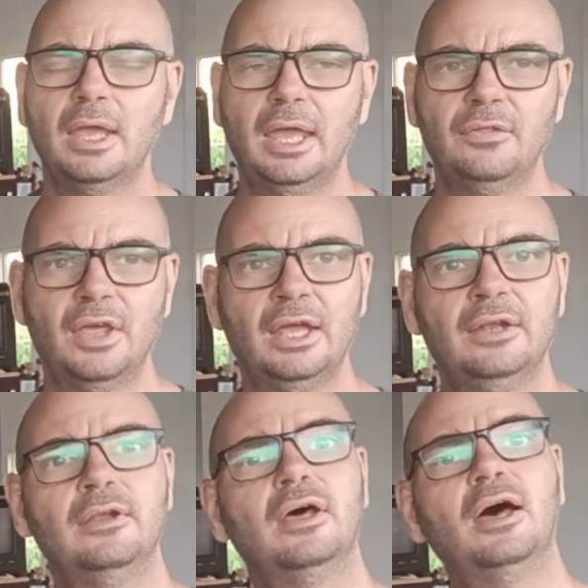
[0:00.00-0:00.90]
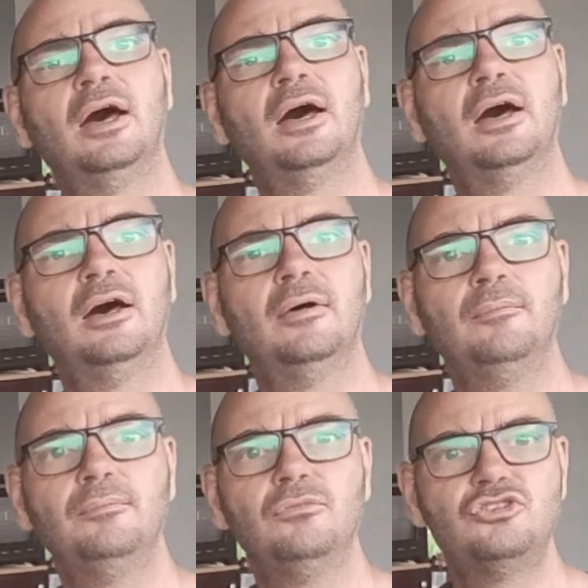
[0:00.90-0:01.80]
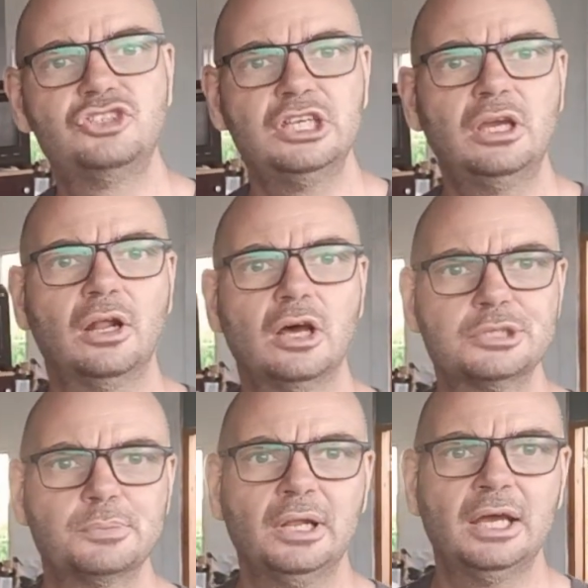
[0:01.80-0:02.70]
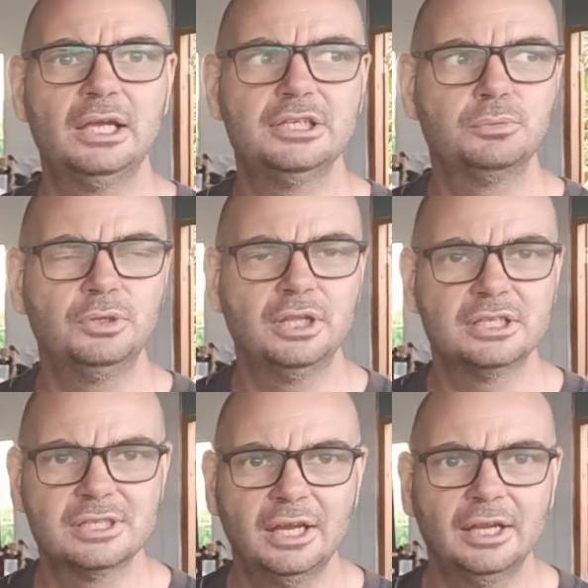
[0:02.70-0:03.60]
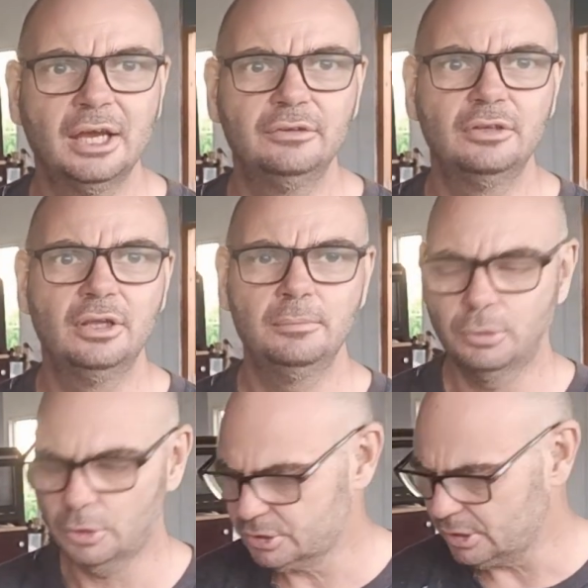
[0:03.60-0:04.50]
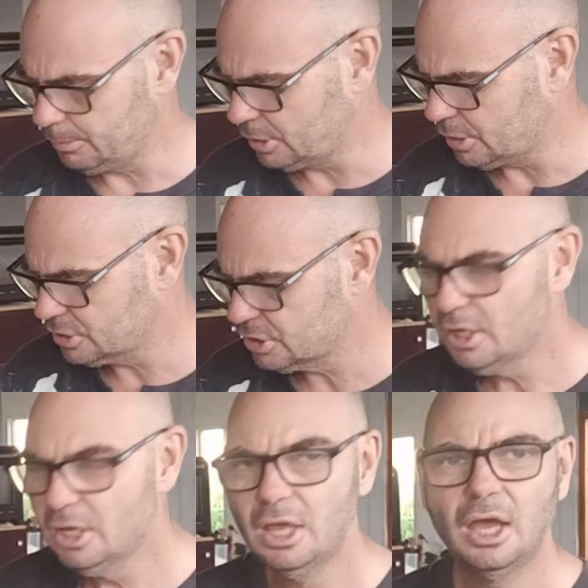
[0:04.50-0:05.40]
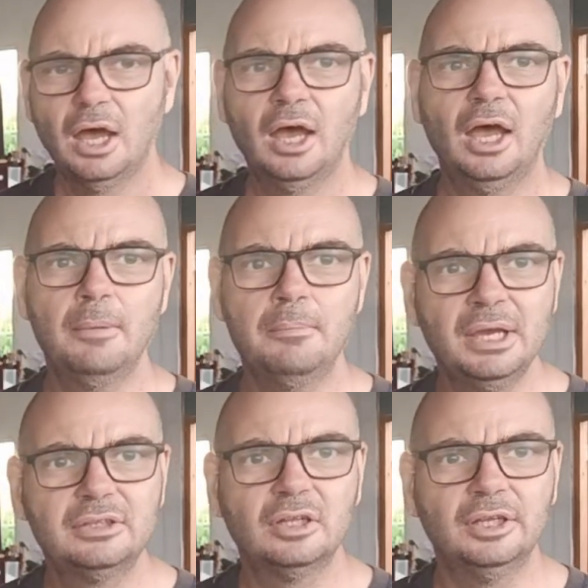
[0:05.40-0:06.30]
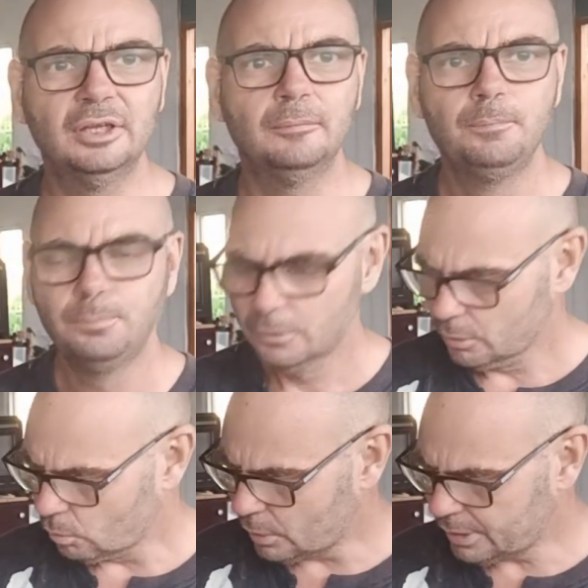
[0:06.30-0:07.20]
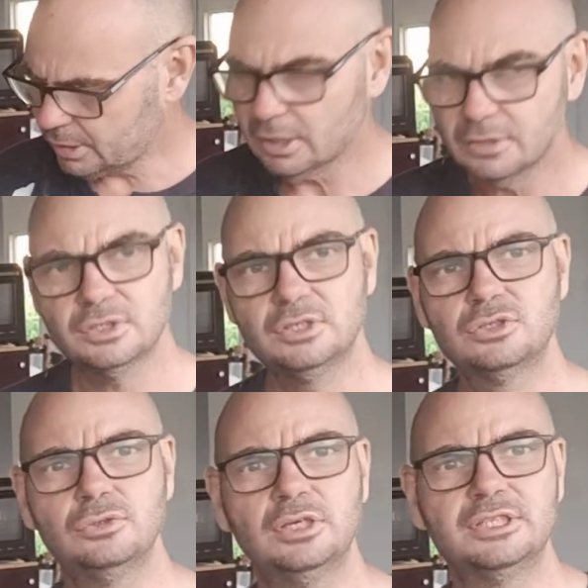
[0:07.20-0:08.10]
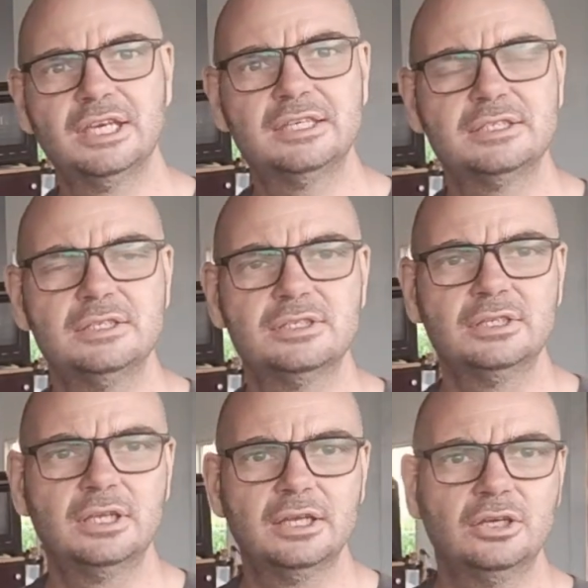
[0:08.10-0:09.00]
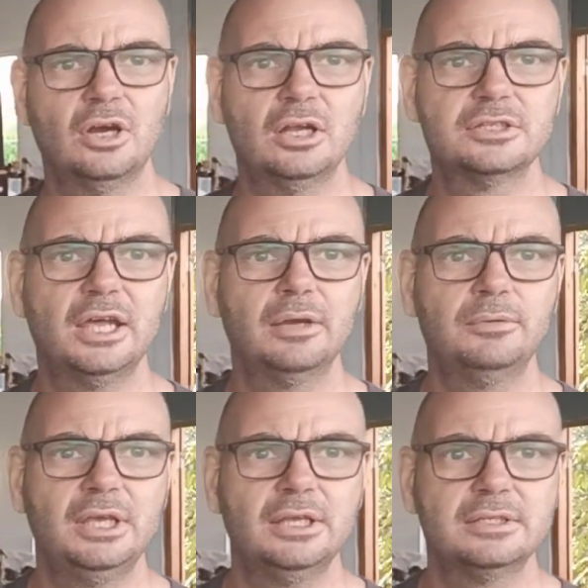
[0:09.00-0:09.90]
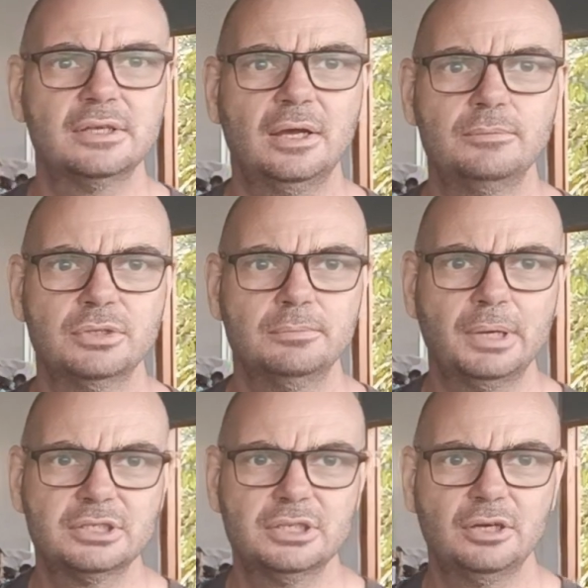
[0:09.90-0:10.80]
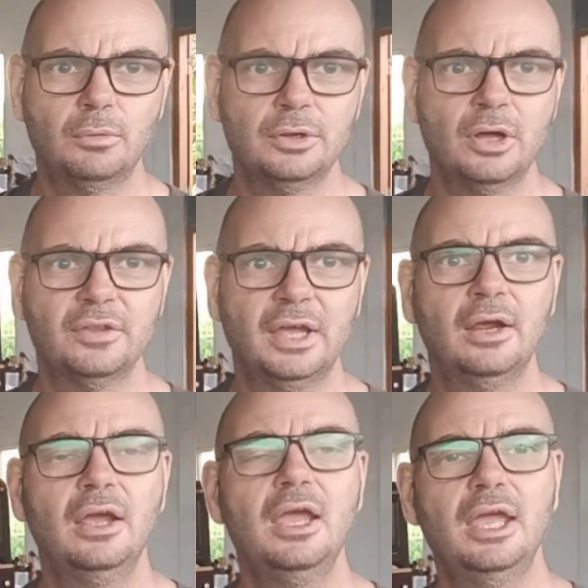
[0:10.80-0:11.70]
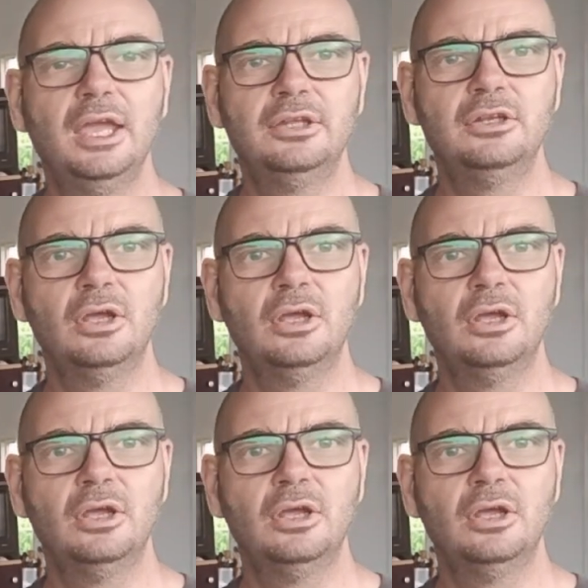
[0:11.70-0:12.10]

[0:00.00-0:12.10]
And then she got hospitalized with a cyanide in poisoning, because amygdalin, when it goes into your intestines and get in contact with the enzymes and bacteria and whatnot there, it